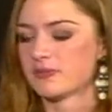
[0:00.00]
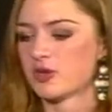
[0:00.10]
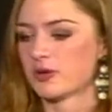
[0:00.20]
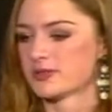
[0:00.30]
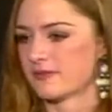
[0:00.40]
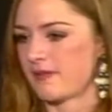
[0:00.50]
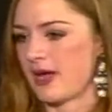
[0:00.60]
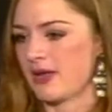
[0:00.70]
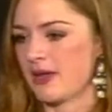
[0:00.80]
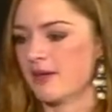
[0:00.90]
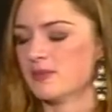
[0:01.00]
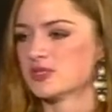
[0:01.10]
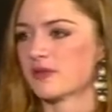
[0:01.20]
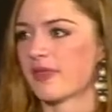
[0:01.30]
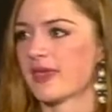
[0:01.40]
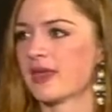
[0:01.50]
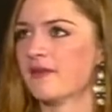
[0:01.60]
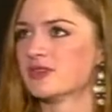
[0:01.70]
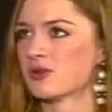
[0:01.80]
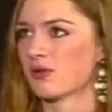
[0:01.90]
crucified him so that they can
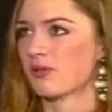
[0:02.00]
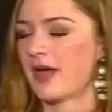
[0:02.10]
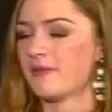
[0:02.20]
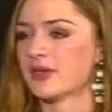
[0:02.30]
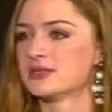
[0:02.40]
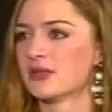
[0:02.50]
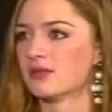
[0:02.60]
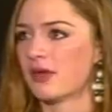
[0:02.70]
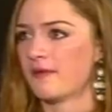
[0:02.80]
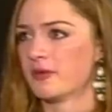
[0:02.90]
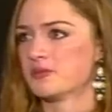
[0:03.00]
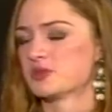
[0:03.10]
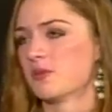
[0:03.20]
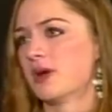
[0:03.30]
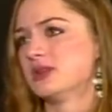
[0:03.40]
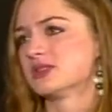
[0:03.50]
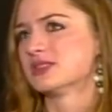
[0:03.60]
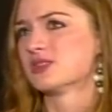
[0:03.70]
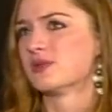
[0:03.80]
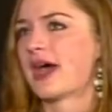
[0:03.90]
have eternal life because he loved them so much.
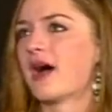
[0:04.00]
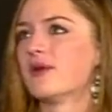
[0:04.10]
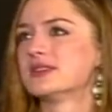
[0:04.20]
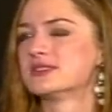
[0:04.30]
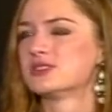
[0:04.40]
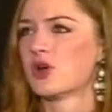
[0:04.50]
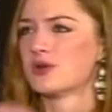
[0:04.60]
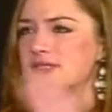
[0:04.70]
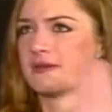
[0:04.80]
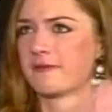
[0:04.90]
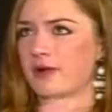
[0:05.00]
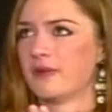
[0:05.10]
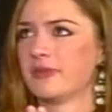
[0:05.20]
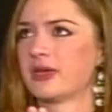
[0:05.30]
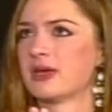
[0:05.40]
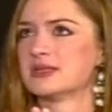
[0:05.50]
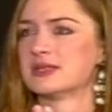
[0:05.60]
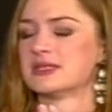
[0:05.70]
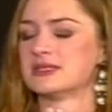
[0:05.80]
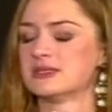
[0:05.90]
And so now it's so different because
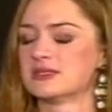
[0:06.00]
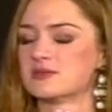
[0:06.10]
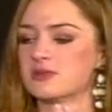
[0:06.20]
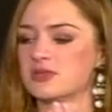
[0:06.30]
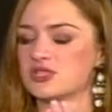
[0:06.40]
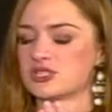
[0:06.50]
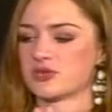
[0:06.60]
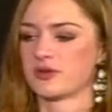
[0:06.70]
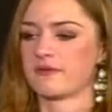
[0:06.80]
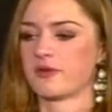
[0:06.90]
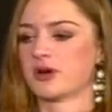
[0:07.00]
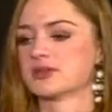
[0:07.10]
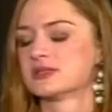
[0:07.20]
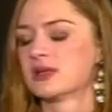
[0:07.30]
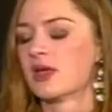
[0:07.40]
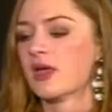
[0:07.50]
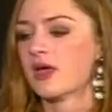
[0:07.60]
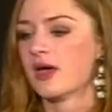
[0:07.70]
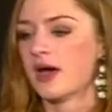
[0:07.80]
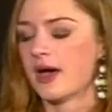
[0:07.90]
it's just the reverse.
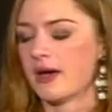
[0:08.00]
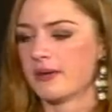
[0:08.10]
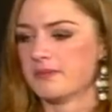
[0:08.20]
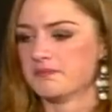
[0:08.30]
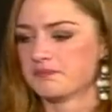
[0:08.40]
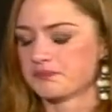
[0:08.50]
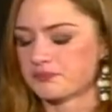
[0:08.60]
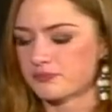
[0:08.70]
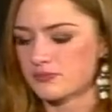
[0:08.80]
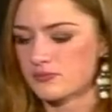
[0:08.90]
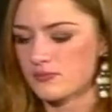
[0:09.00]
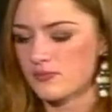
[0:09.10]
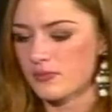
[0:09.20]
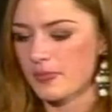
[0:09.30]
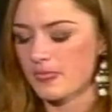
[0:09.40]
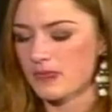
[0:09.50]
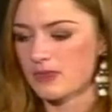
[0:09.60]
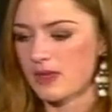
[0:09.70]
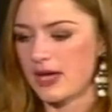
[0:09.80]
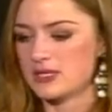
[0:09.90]
Um,
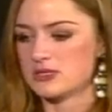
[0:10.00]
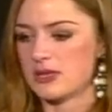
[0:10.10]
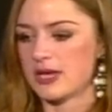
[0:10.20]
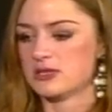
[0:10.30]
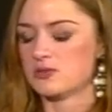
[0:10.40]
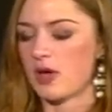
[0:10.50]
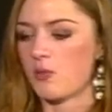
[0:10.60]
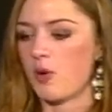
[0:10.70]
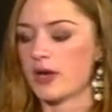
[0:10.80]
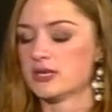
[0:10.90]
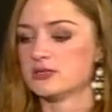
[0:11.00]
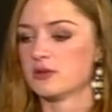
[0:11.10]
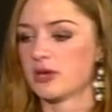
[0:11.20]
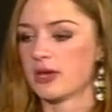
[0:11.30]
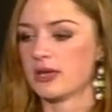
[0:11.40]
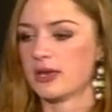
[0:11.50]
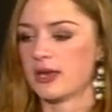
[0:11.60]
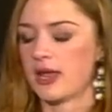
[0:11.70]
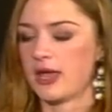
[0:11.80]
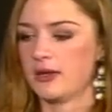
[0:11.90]
I, I, I want to do good
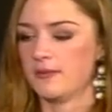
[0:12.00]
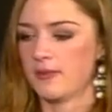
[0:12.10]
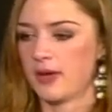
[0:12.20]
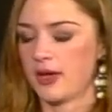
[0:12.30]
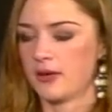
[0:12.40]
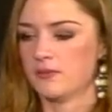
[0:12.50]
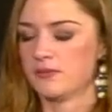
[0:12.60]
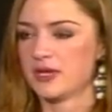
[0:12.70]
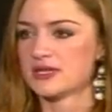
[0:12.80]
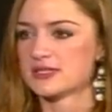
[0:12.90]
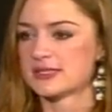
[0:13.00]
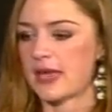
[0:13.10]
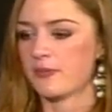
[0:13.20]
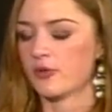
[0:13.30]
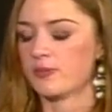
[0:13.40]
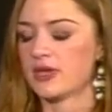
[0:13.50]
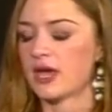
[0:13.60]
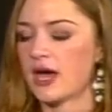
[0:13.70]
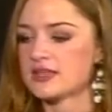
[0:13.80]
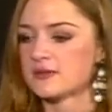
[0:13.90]
and, and um, be a disciple
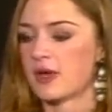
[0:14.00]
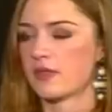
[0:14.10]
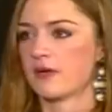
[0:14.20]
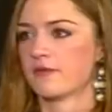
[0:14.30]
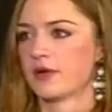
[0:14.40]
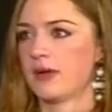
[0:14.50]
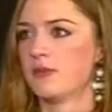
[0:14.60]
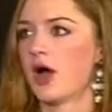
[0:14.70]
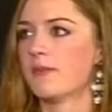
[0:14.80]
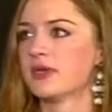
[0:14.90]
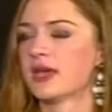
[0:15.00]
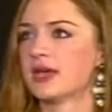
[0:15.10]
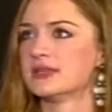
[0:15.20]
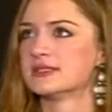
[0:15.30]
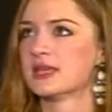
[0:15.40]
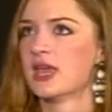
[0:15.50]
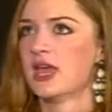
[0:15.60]
because of my love for him, not because him